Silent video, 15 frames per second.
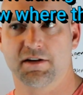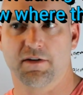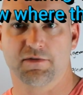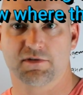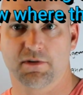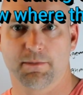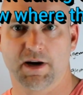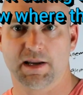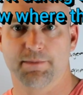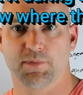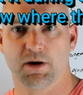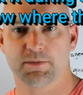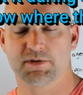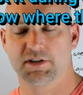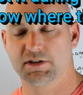you know, if somebody
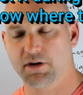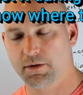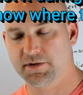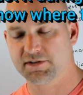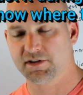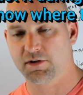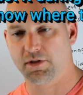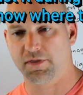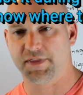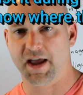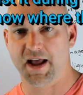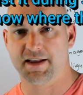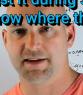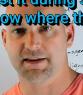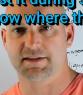bumps it, you always know that
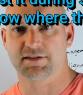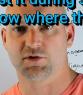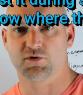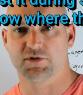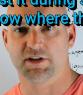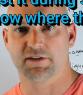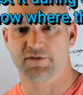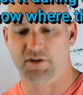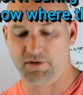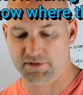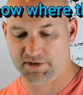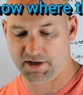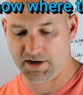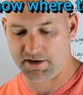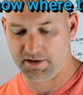that is your
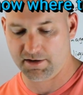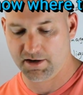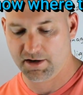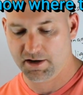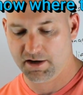default setting.